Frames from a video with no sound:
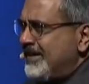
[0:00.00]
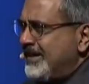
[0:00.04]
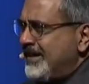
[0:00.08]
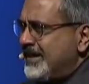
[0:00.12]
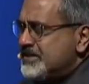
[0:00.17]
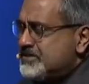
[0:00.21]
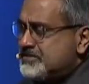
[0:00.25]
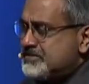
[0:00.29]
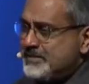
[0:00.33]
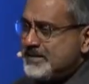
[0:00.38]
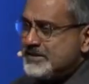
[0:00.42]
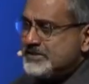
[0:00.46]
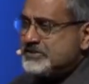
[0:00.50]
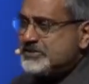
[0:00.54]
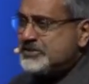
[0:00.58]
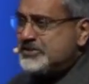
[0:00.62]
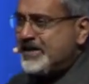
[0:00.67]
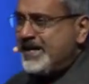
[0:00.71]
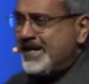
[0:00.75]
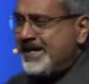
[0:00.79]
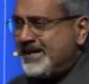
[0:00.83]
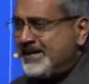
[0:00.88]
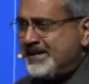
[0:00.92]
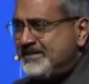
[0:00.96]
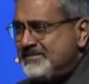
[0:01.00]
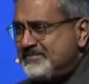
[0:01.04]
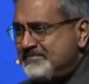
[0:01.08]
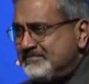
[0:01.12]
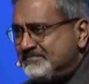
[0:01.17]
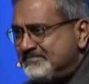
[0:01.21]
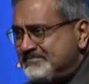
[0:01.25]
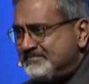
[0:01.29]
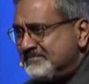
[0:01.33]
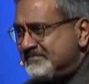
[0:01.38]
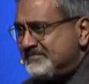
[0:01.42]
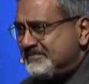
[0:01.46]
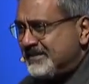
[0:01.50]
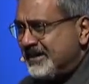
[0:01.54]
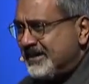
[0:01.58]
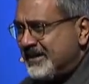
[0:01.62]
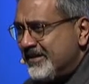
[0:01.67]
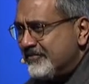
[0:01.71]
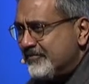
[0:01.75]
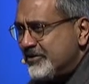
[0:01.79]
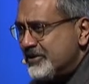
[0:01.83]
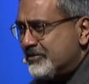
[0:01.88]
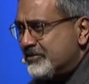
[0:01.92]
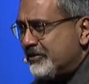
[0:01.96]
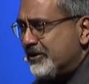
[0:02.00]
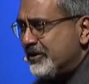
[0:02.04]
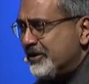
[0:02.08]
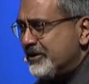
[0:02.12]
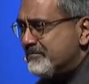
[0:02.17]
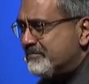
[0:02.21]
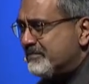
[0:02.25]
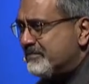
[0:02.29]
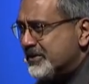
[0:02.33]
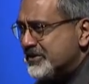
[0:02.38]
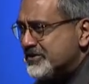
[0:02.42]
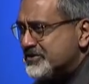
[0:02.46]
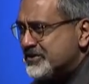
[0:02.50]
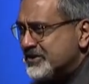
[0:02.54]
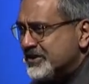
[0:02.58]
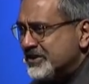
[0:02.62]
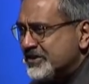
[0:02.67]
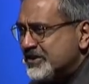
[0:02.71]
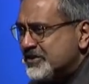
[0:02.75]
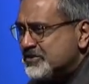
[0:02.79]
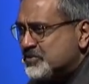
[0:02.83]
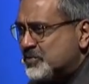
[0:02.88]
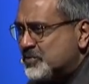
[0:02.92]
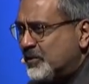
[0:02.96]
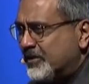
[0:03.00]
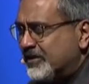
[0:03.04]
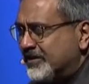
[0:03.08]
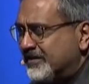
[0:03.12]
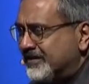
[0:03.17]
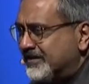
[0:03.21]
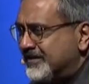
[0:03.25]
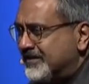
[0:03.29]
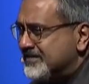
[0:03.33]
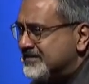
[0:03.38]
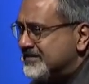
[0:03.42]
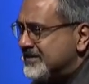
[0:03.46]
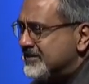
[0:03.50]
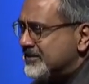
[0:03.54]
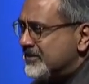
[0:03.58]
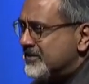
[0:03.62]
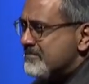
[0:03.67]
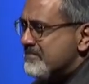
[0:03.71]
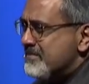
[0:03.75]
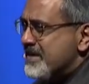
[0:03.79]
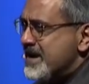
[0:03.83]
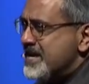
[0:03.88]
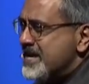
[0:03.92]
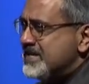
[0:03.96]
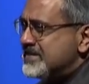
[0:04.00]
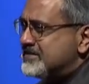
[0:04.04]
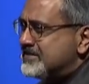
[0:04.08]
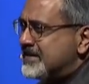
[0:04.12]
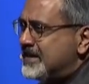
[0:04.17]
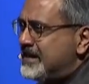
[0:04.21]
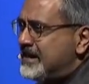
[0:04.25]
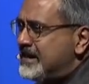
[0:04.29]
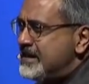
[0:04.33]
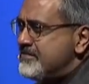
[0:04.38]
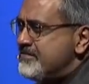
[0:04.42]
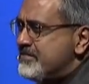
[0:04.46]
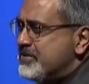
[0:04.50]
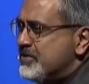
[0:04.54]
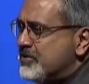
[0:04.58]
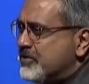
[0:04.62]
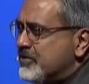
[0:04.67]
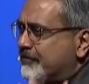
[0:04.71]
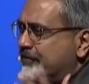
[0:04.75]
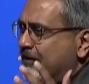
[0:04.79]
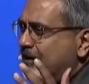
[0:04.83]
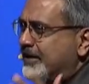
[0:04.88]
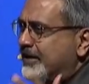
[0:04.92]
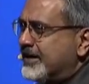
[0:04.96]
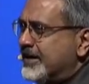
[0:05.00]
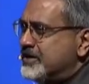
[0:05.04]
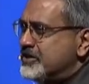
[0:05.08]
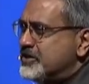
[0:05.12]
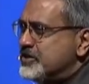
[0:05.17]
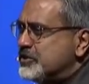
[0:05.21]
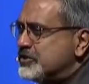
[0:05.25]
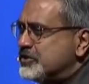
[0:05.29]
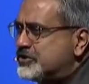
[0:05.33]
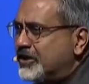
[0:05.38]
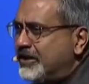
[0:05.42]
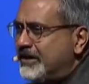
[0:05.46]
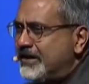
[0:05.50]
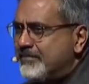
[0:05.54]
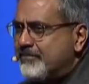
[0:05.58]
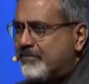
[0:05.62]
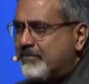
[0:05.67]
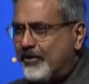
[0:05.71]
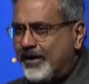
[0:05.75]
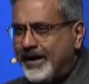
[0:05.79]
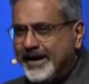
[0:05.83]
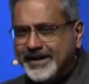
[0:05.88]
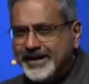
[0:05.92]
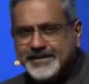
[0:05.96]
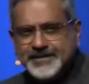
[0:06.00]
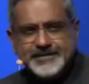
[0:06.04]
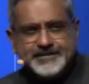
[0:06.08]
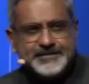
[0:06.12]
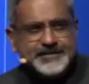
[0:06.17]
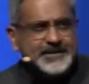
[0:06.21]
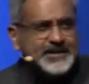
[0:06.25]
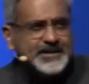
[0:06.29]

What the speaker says: It's been said that every 3rd person in this world is either amazingly beautiful and unusually bright,